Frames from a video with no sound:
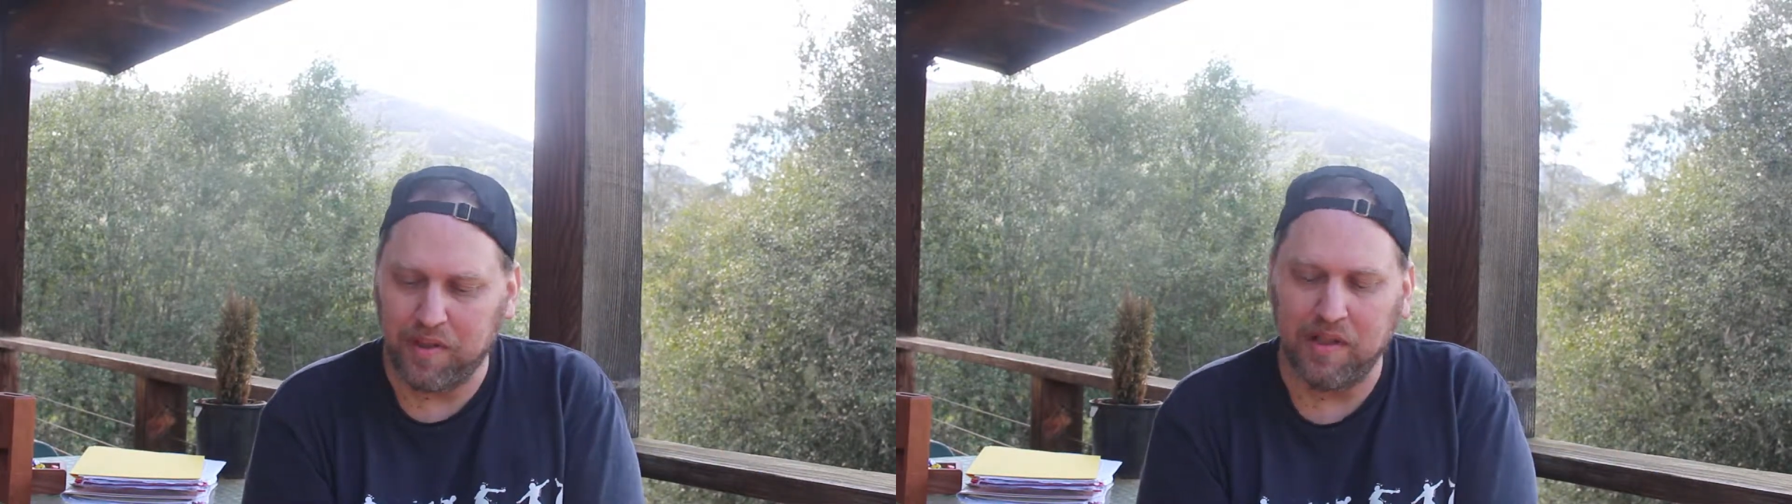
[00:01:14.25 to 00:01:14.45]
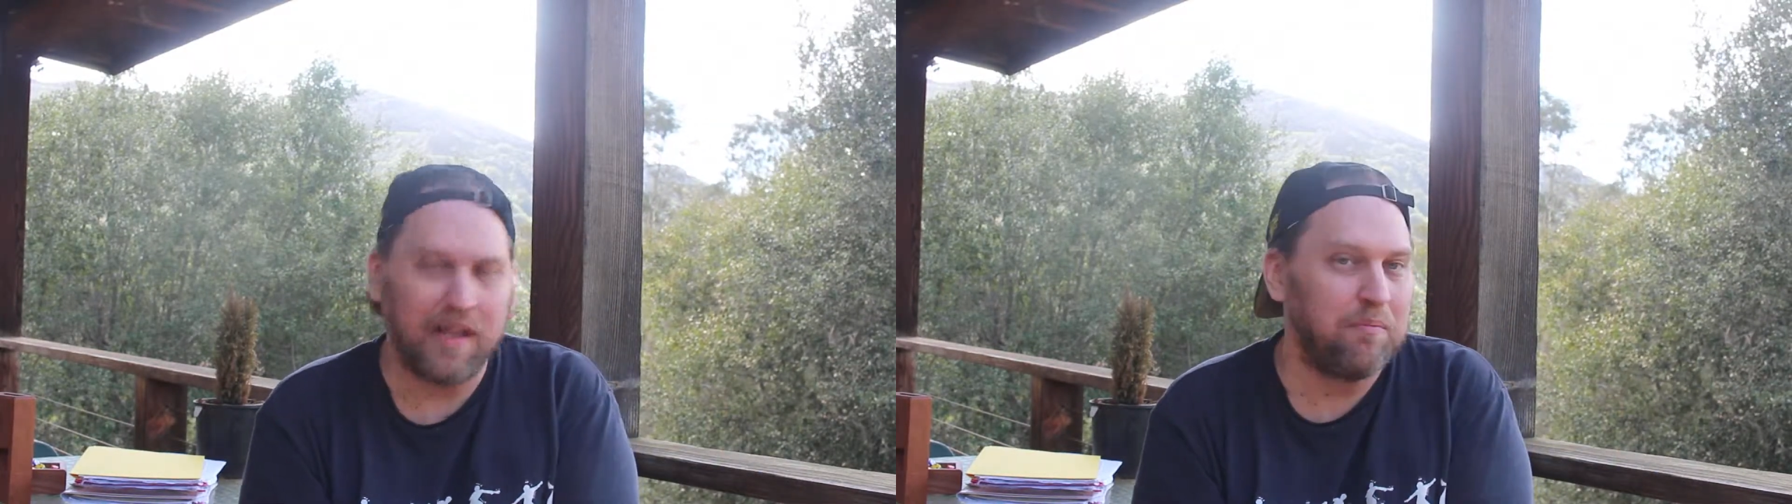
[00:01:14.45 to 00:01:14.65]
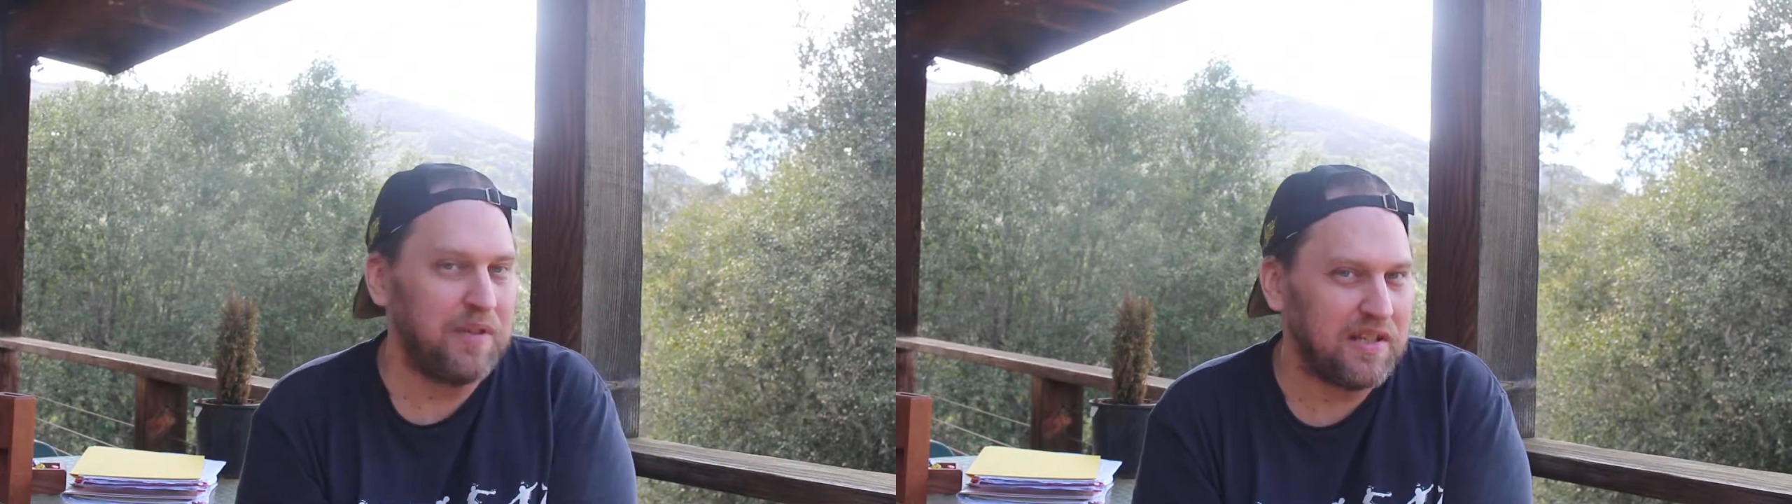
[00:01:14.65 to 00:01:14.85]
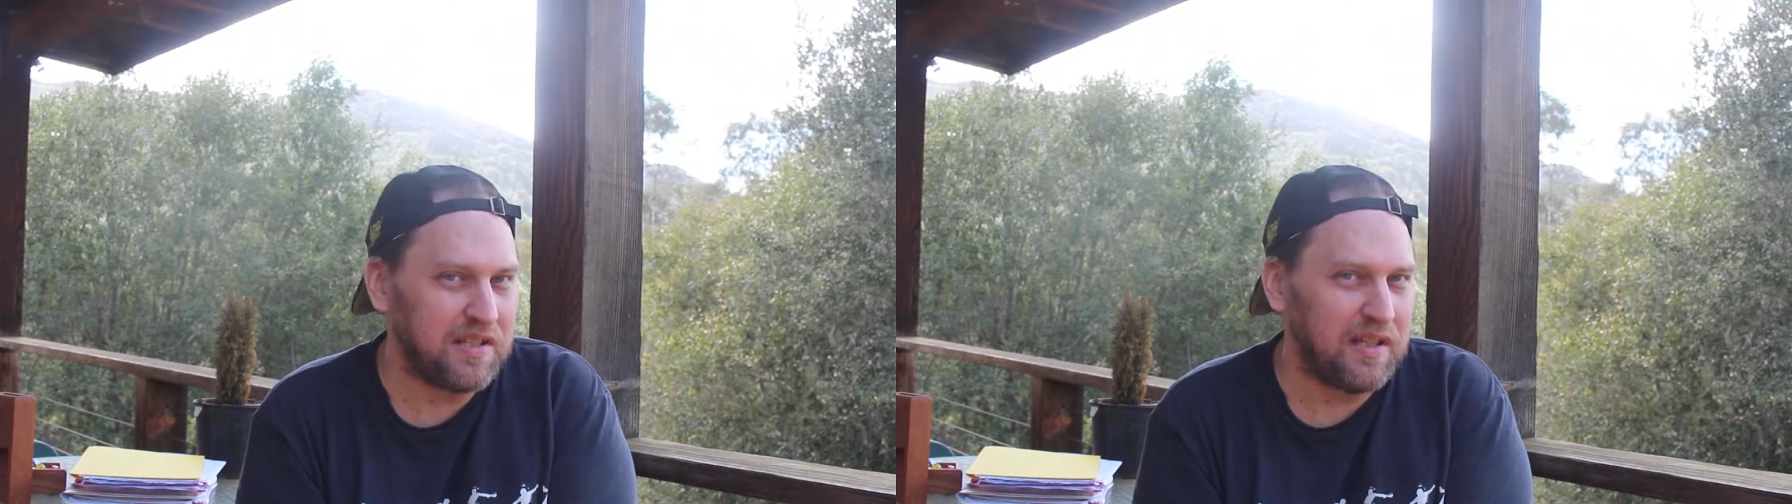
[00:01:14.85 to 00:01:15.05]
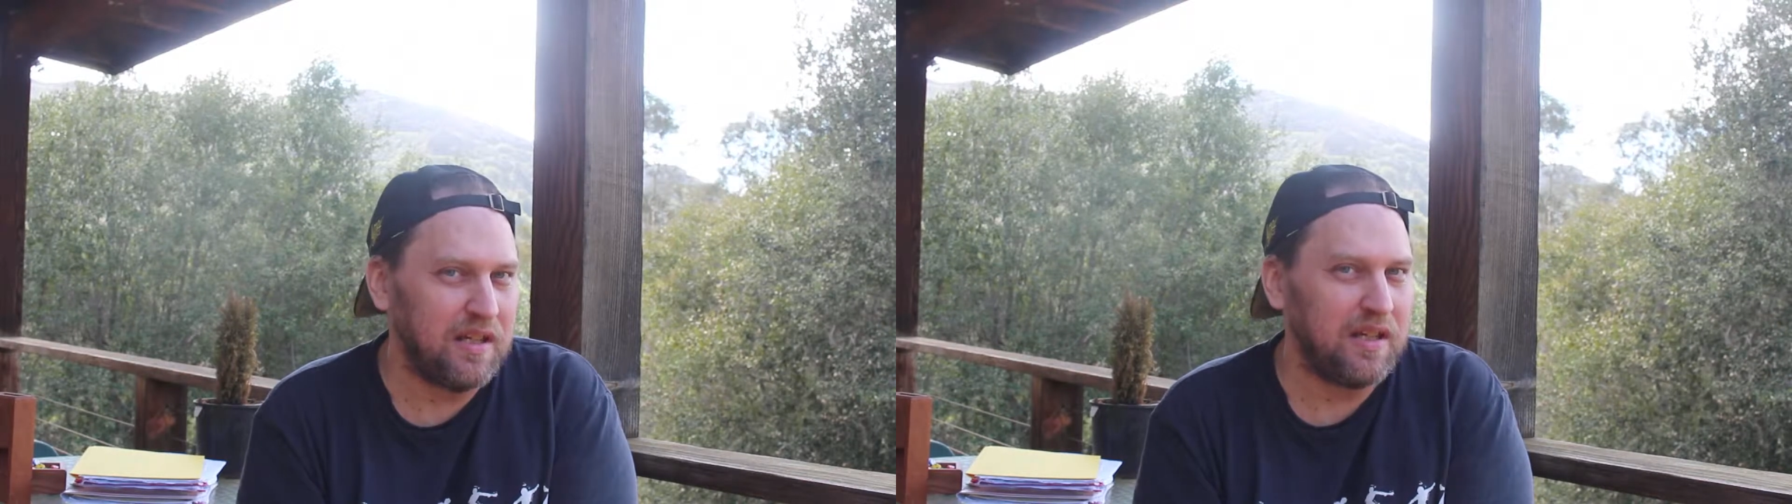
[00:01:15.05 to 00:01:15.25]

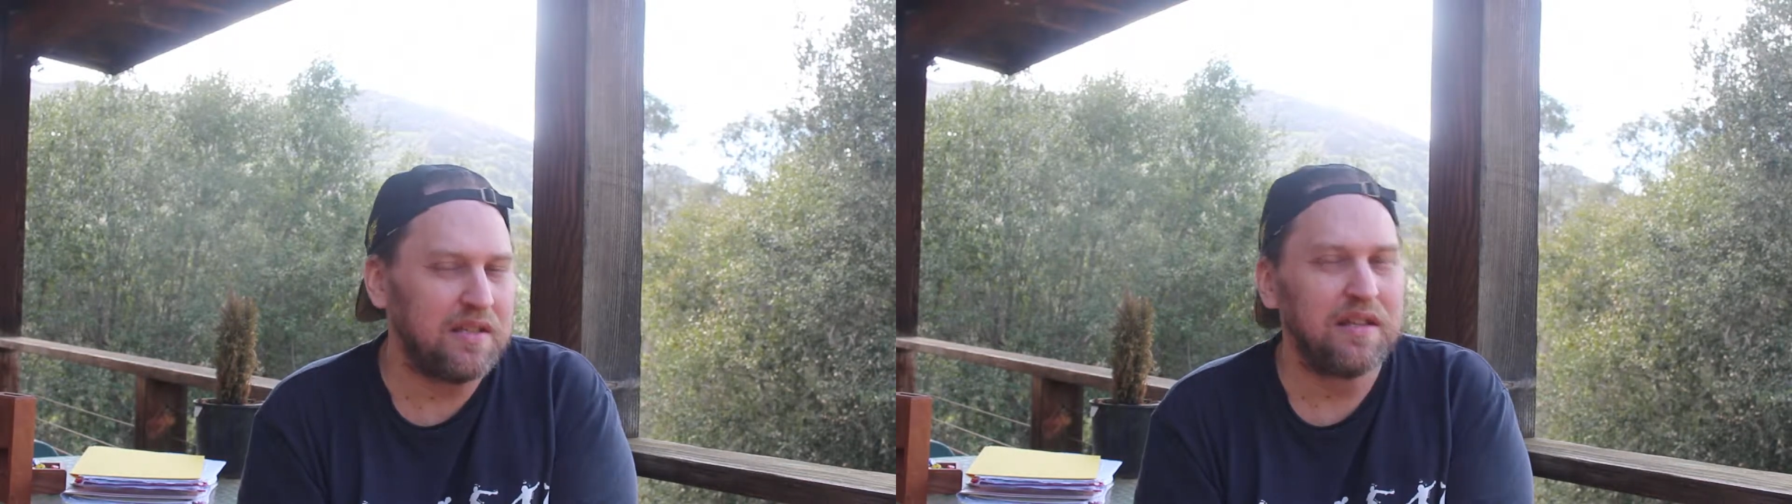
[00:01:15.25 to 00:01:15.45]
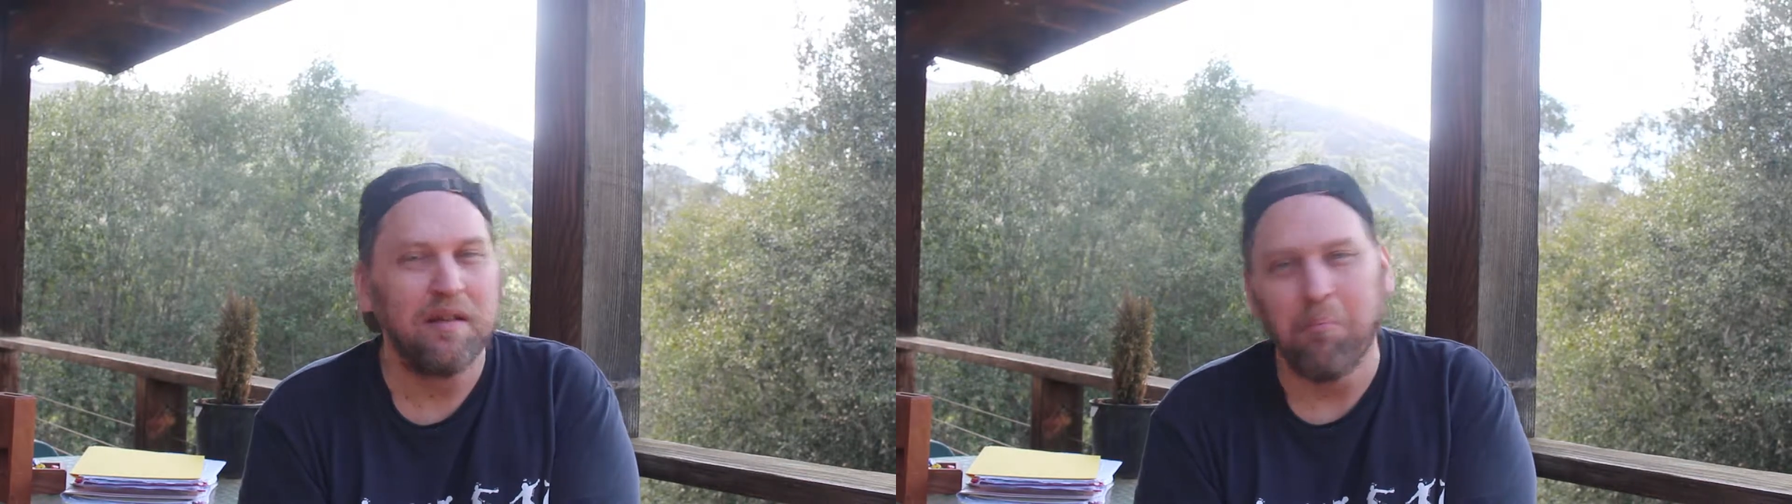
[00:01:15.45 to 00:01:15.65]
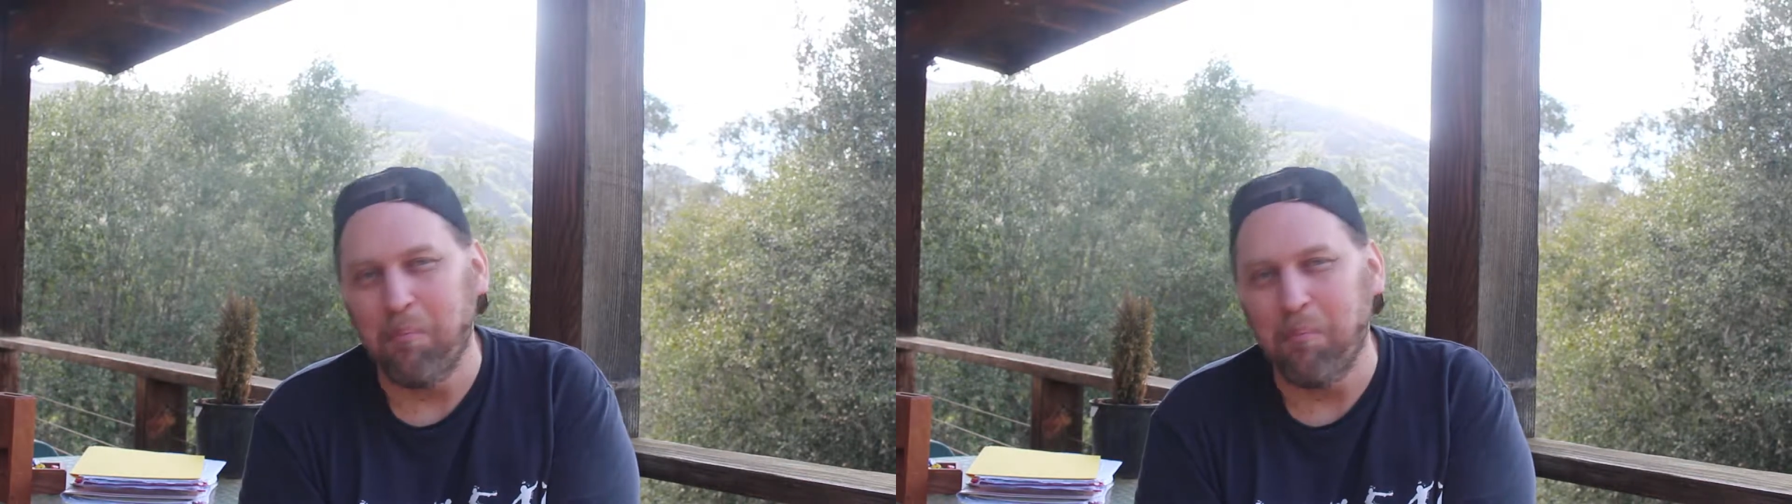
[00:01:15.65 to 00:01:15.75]
NPCs,